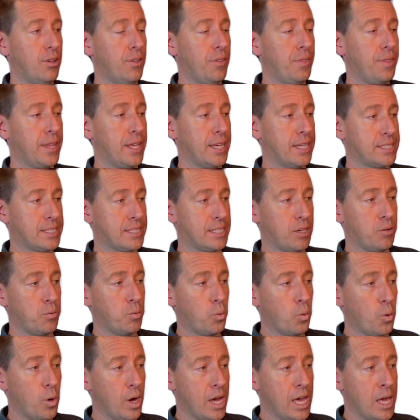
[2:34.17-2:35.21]
they extend
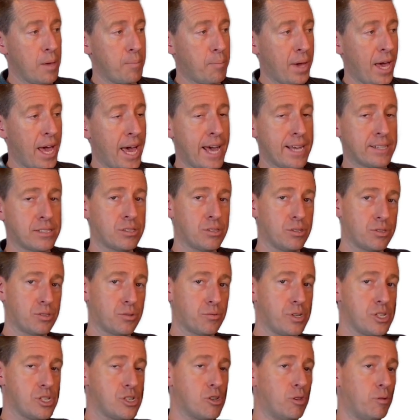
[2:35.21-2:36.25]
way past those
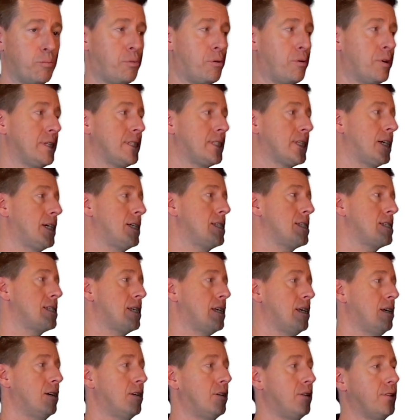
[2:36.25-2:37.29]
original points
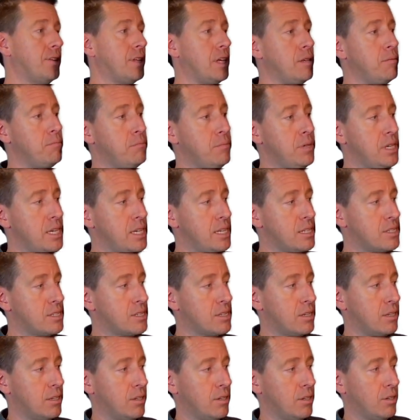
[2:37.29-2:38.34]
until they meet
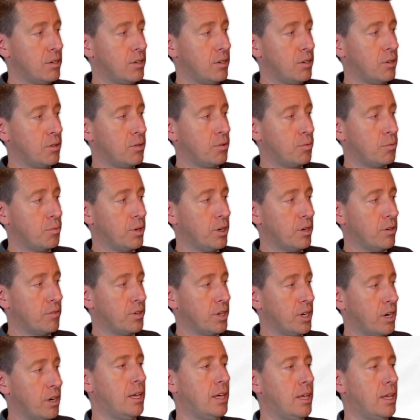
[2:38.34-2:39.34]
way over here.